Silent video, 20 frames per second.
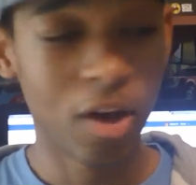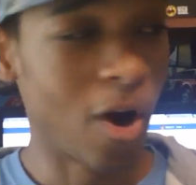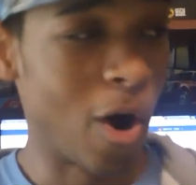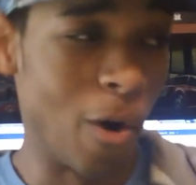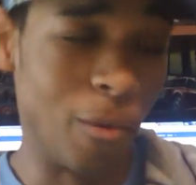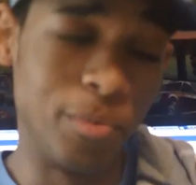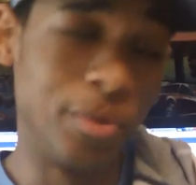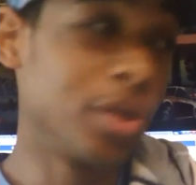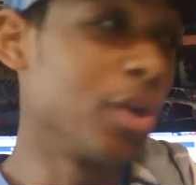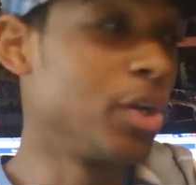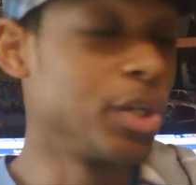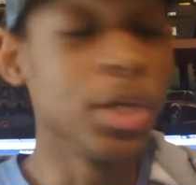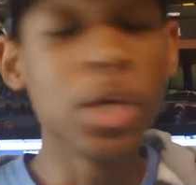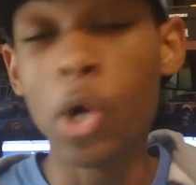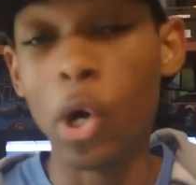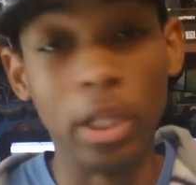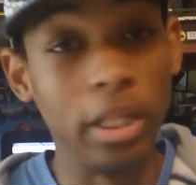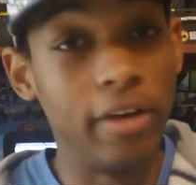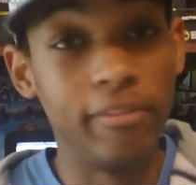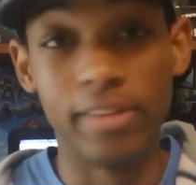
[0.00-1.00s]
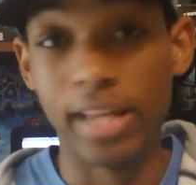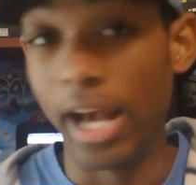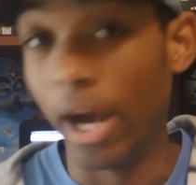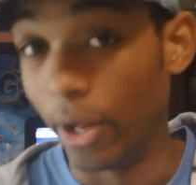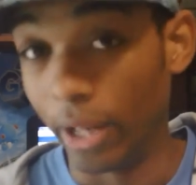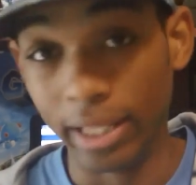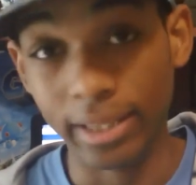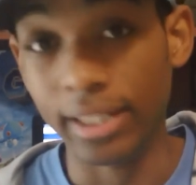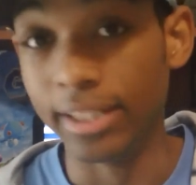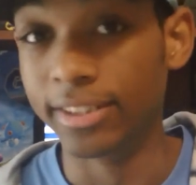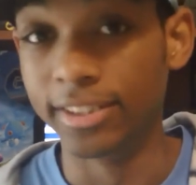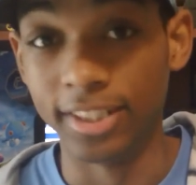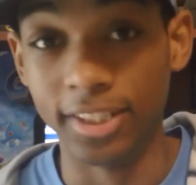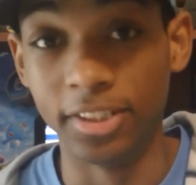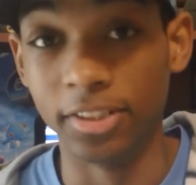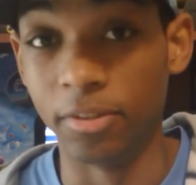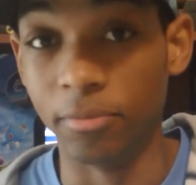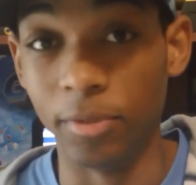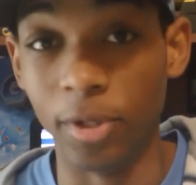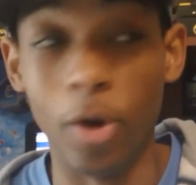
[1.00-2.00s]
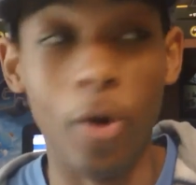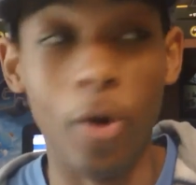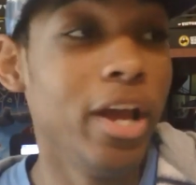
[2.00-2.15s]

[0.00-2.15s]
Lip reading: you're gonna love the hell out of this system.